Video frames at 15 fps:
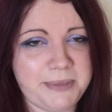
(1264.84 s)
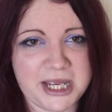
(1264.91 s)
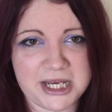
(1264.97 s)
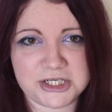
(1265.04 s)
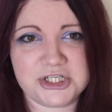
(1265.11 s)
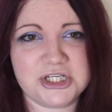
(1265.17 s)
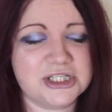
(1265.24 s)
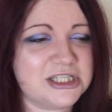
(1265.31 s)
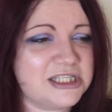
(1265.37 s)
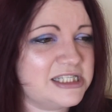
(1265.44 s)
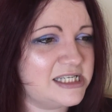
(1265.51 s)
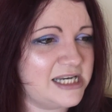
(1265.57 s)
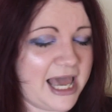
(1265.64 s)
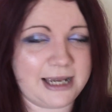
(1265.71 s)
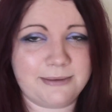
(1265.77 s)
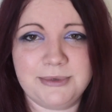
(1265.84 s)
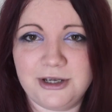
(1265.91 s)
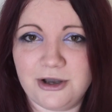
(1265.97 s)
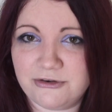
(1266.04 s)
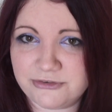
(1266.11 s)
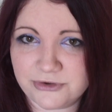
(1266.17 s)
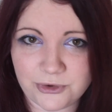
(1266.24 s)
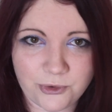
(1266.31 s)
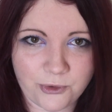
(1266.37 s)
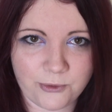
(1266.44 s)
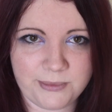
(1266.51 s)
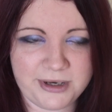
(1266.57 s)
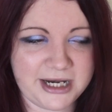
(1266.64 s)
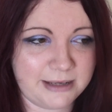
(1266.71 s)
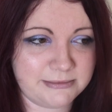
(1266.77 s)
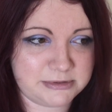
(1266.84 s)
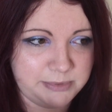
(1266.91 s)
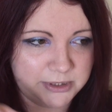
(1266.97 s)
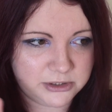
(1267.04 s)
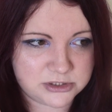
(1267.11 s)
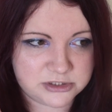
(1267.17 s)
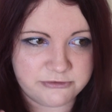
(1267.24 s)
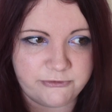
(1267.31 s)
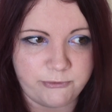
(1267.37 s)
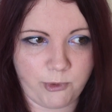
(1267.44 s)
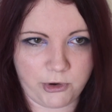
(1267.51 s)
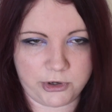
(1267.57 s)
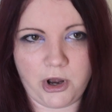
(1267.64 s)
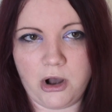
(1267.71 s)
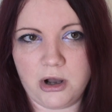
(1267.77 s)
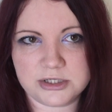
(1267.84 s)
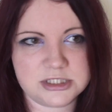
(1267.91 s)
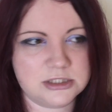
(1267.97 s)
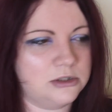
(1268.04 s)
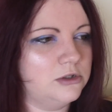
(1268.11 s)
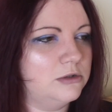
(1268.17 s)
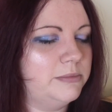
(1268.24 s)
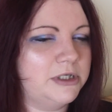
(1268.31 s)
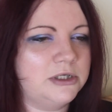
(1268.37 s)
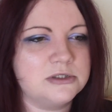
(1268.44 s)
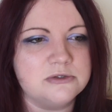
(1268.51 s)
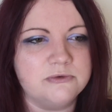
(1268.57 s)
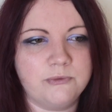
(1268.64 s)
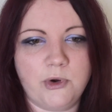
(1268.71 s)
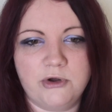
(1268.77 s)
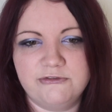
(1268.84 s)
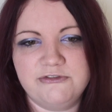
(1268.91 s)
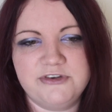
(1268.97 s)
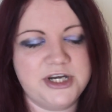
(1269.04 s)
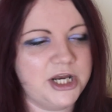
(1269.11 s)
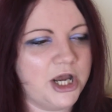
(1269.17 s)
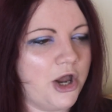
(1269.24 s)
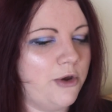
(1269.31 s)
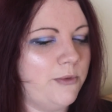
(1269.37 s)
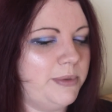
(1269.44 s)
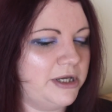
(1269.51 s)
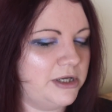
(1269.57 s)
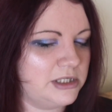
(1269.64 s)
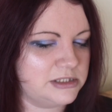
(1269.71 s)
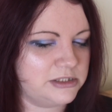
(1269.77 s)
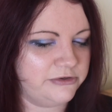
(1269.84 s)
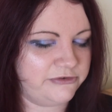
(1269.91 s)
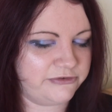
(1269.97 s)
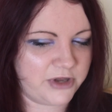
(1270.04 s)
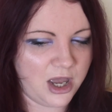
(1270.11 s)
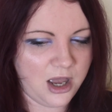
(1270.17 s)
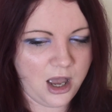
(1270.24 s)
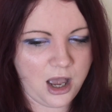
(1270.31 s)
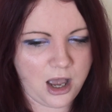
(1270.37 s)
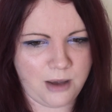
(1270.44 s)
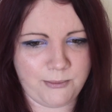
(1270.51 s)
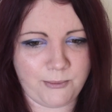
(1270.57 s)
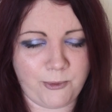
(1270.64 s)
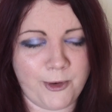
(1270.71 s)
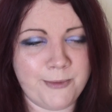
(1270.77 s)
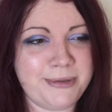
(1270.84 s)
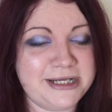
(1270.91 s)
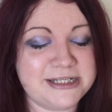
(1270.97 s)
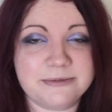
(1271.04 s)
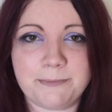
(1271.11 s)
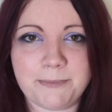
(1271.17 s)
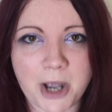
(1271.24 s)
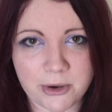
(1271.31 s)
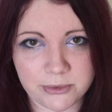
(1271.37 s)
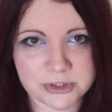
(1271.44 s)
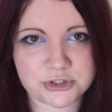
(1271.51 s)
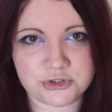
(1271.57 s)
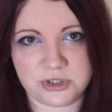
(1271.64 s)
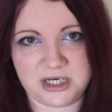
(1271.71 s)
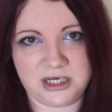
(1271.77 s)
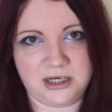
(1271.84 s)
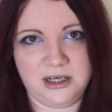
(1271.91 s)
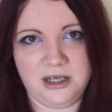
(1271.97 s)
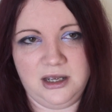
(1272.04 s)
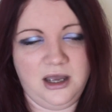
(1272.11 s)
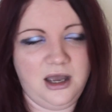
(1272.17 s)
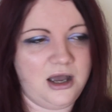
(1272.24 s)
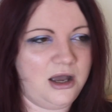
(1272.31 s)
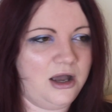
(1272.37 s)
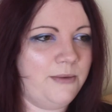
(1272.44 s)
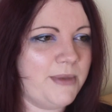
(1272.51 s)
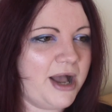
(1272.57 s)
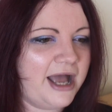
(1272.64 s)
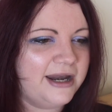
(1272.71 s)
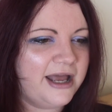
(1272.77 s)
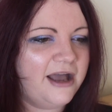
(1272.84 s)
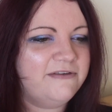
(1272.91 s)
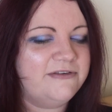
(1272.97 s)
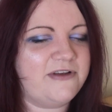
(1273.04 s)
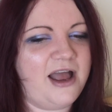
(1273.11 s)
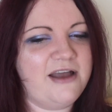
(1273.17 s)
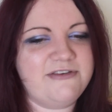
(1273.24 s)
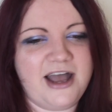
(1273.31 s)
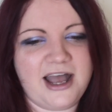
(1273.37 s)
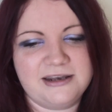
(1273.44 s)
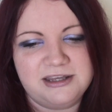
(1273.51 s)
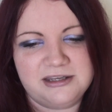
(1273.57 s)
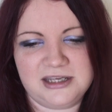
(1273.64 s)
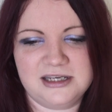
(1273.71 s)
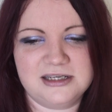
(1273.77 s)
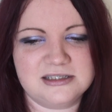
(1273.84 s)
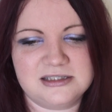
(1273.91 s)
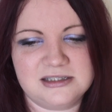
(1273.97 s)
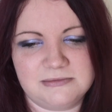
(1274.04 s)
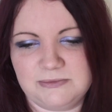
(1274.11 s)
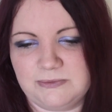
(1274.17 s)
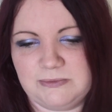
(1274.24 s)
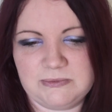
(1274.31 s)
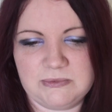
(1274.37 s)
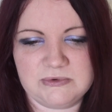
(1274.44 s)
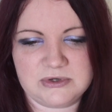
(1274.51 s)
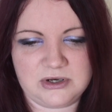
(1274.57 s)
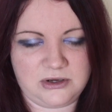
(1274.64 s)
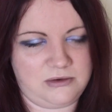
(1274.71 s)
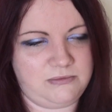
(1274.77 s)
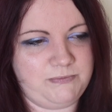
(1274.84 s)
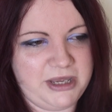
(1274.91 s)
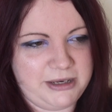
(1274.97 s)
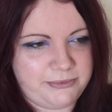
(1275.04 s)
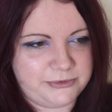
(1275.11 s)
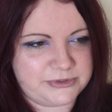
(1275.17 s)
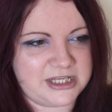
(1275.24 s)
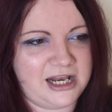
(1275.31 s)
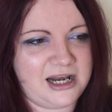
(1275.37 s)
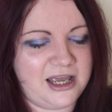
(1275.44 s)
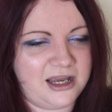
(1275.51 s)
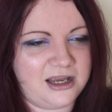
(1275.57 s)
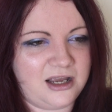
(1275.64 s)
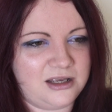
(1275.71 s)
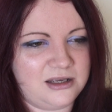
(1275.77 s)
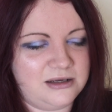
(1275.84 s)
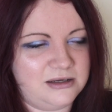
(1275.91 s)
bitch and slag me off and call me names because of one article, because of one video, because of one piece of poetry. And I've had things, people say like,